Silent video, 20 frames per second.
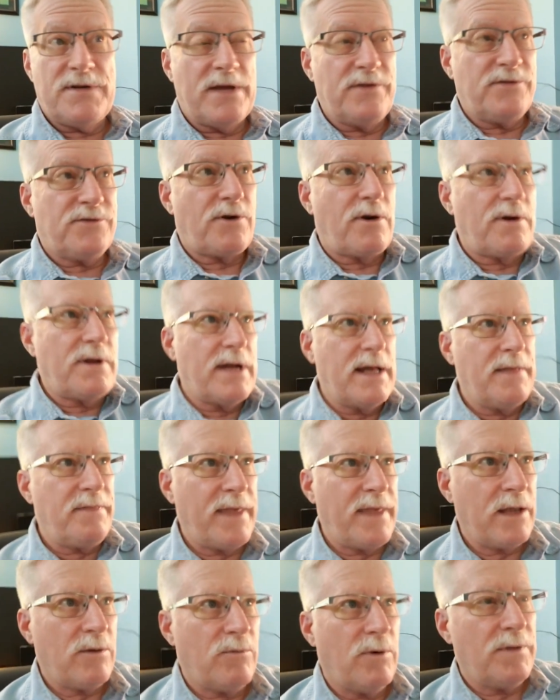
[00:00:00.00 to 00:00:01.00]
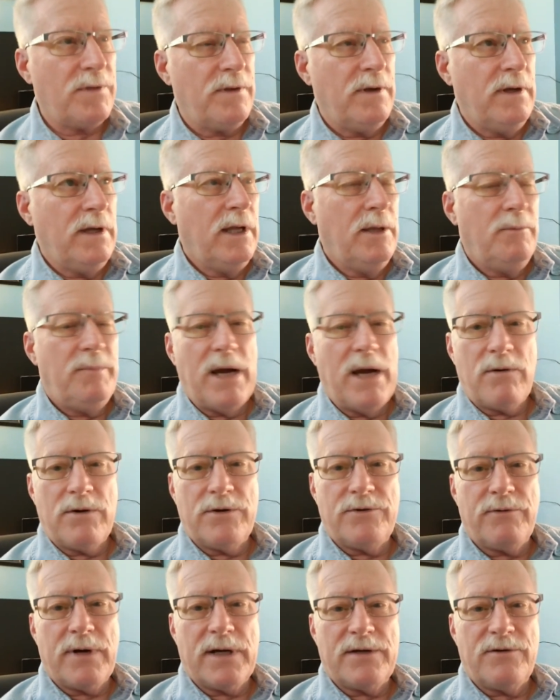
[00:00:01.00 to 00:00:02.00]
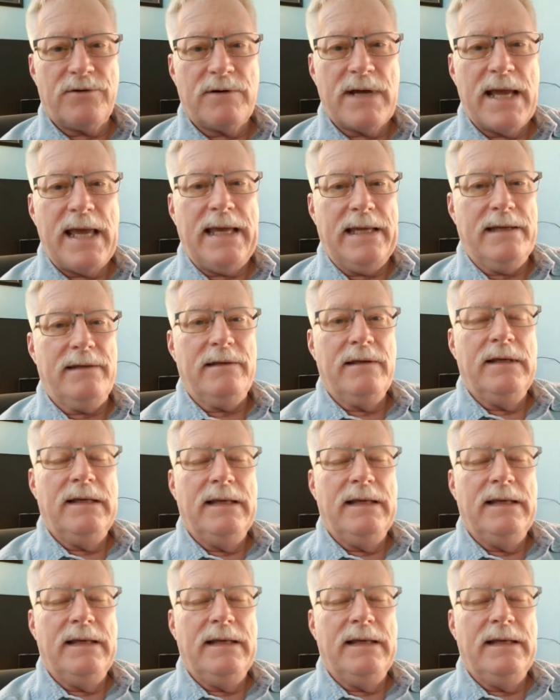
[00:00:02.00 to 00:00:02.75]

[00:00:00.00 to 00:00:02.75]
I started, I think, with Power Director 8,